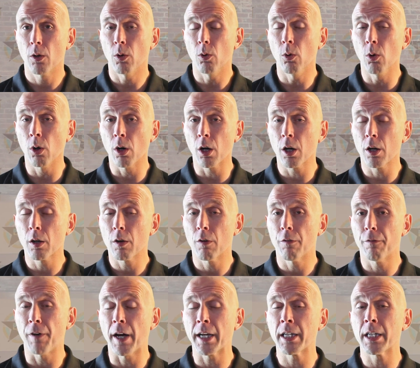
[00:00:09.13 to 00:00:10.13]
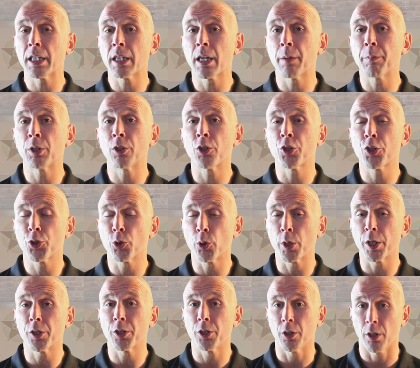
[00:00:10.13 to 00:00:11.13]
or finding them in the
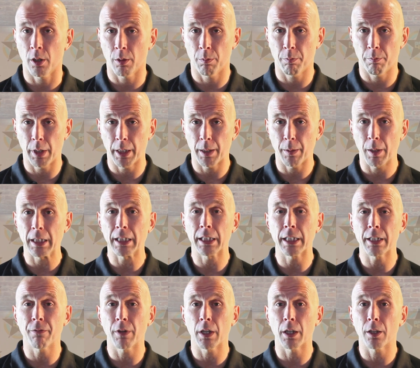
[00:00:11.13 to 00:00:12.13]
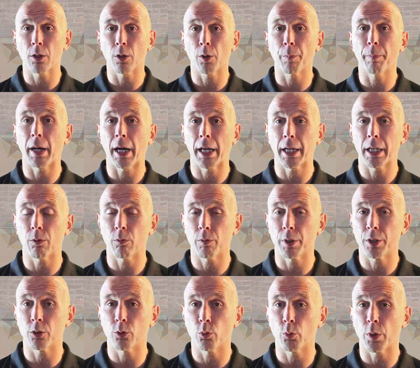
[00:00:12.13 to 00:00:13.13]
short term but leaving your body
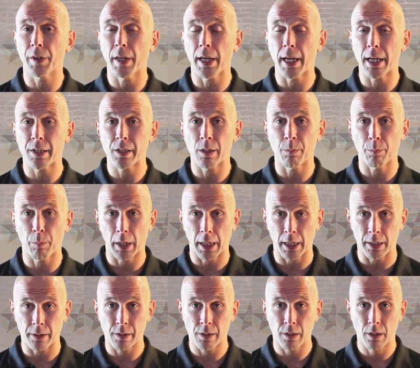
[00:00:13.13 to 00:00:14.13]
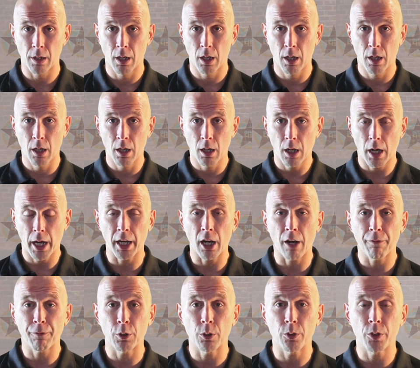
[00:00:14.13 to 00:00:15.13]
riddled with aches and pains. I
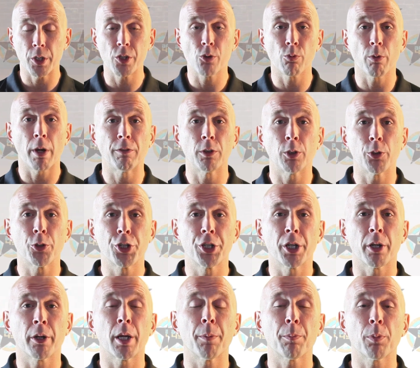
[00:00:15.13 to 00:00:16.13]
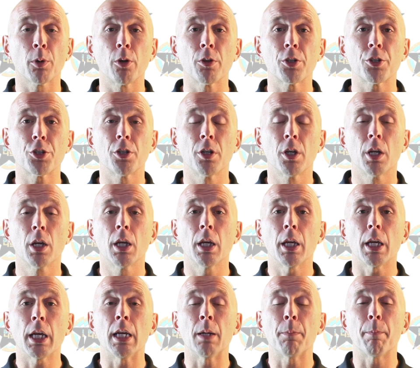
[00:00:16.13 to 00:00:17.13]
offer you this revolutionary approach
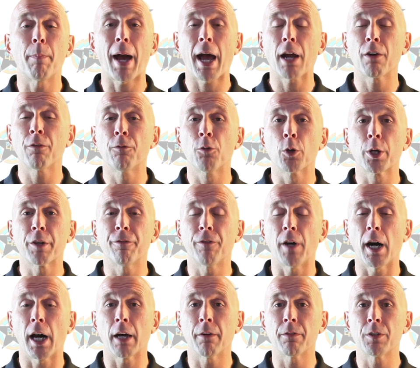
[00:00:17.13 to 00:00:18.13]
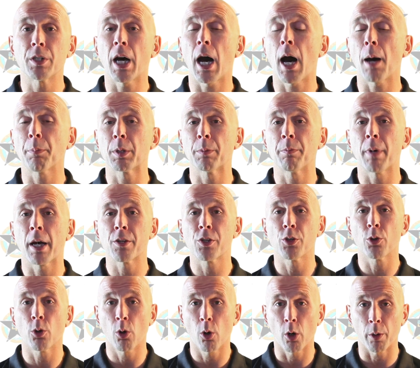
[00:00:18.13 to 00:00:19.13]
in BAD 45 to optimize
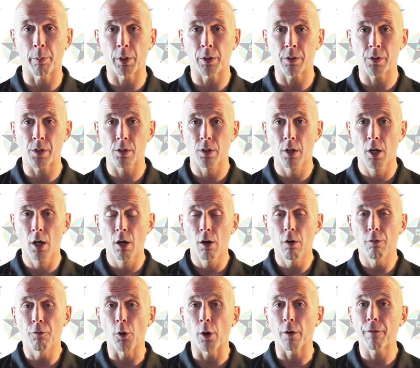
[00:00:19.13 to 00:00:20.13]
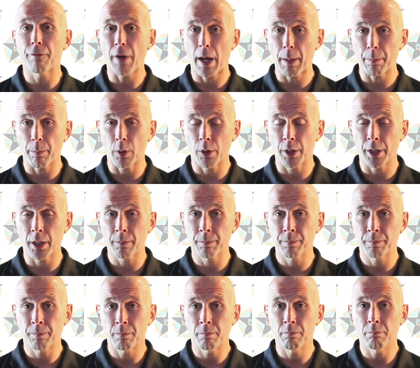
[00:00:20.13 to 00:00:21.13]
your hormones for fat burning,
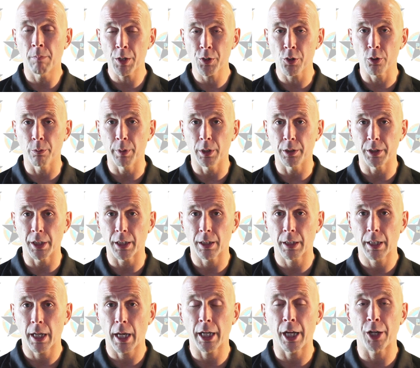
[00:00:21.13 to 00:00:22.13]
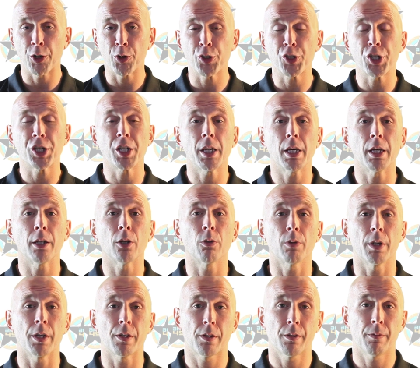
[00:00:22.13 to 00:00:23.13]
muscle building, and energy
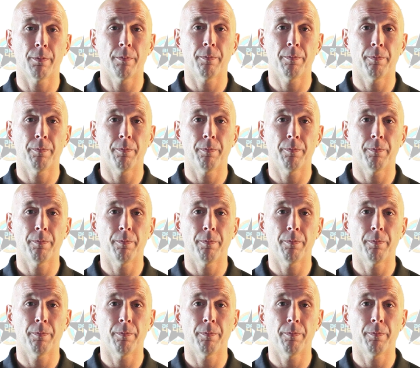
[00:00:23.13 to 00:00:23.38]
increase.